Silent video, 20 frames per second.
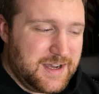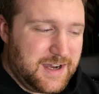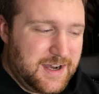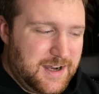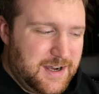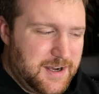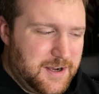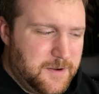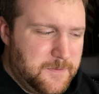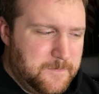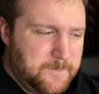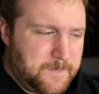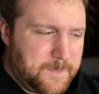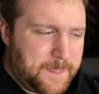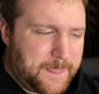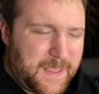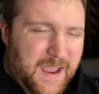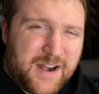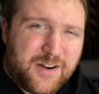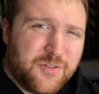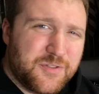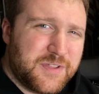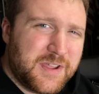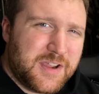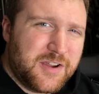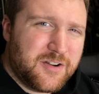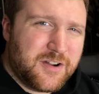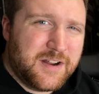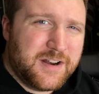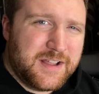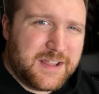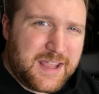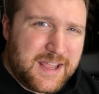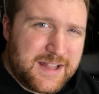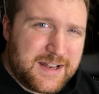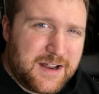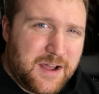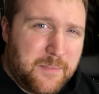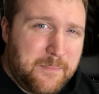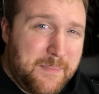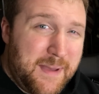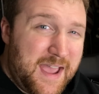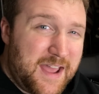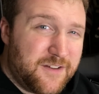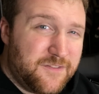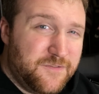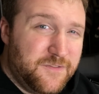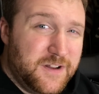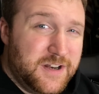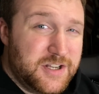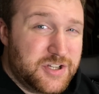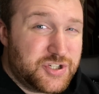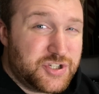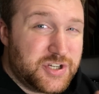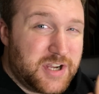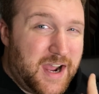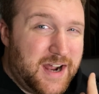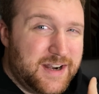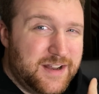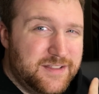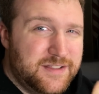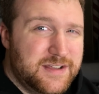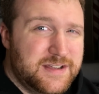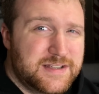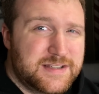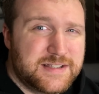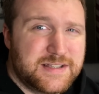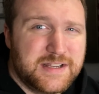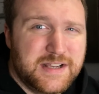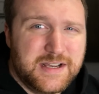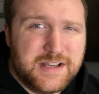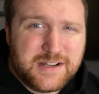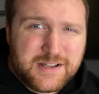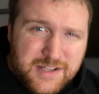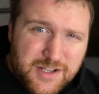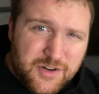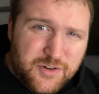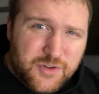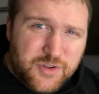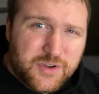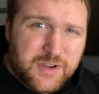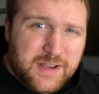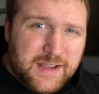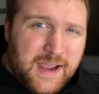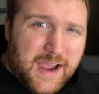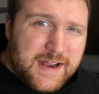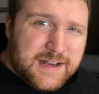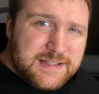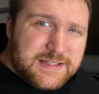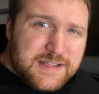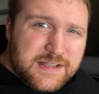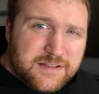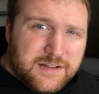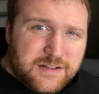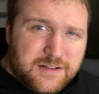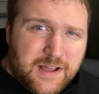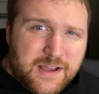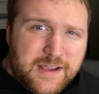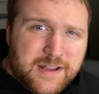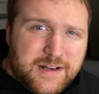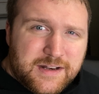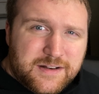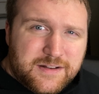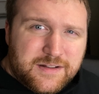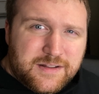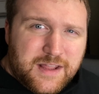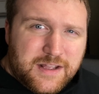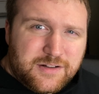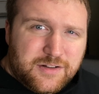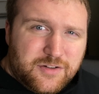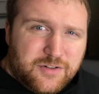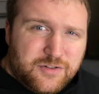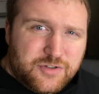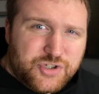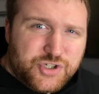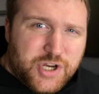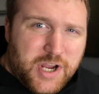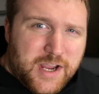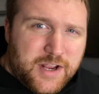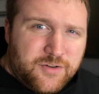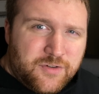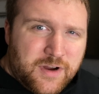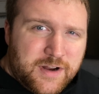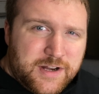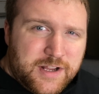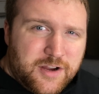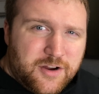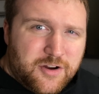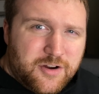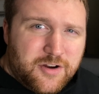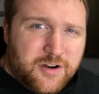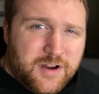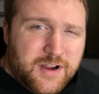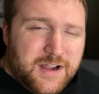I don't think you're gonna get a matte finish out of this. You know, you can kind of see in the light that little shine right here.